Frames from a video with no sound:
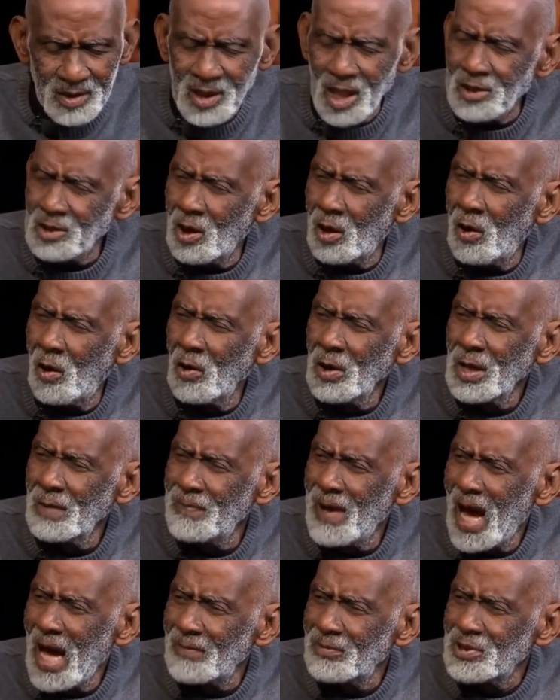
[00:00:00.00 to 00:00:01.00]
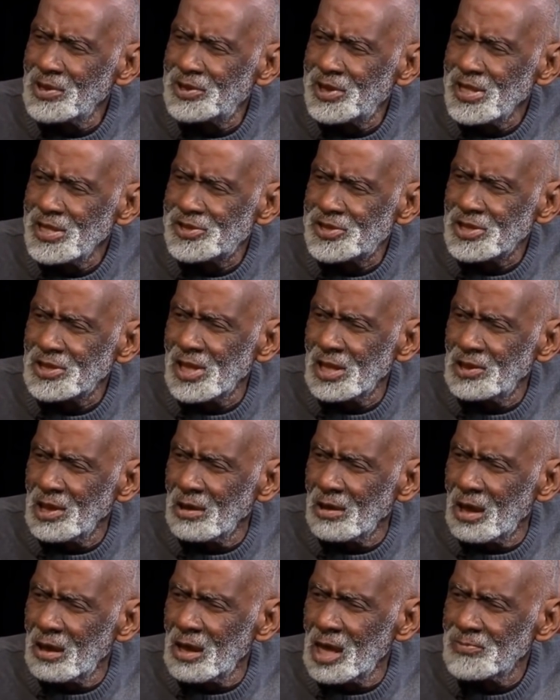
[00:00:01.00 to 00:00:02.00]
that the Holy Bible teaches that
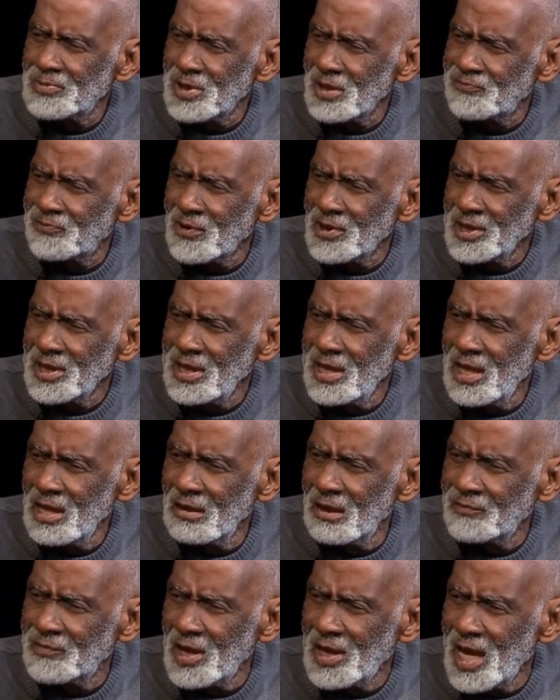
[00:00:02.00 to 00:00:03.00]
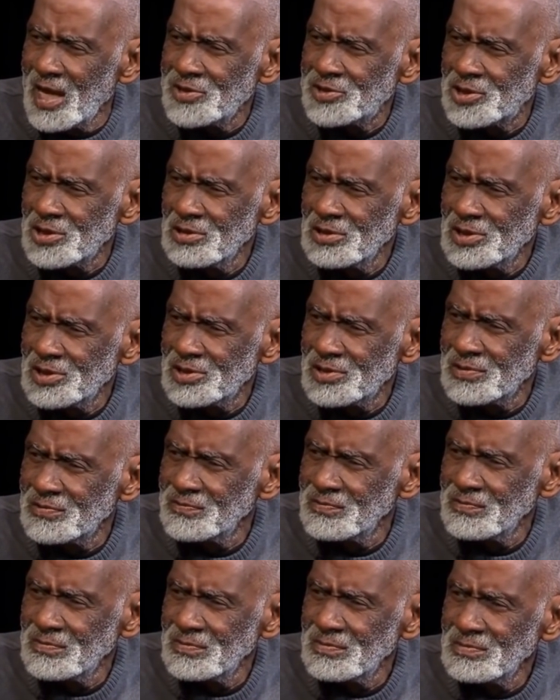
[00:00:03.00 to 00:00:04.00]
the herbs are for the healing of the nations?
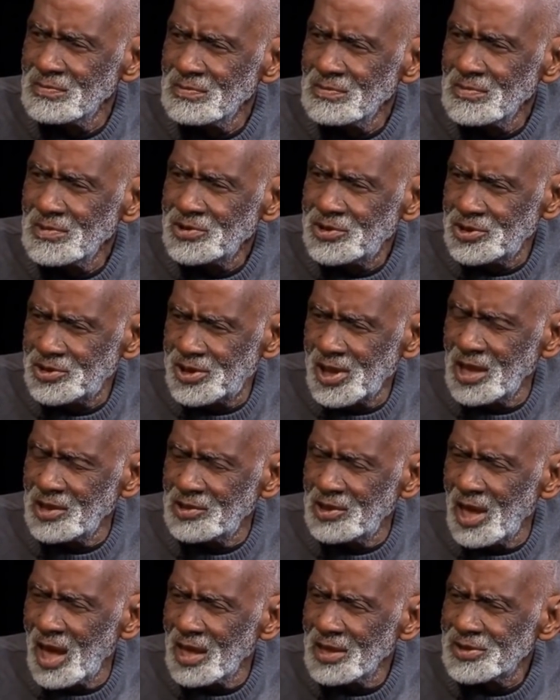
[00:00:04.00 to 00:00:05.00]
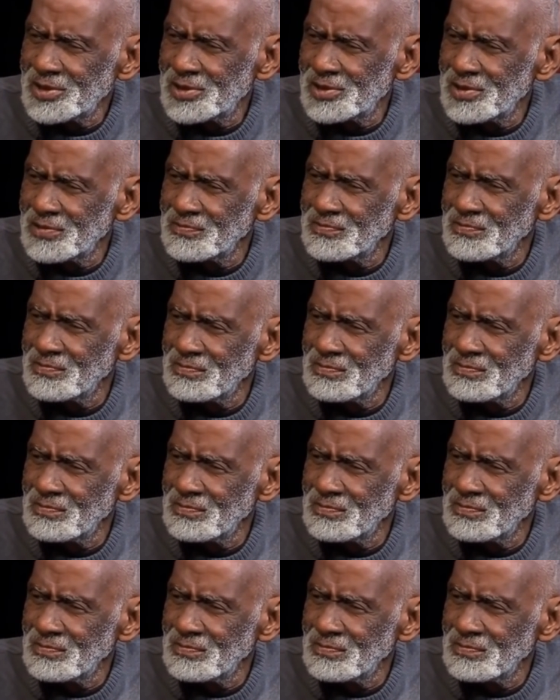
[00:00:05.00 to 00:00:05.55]
She said, yes.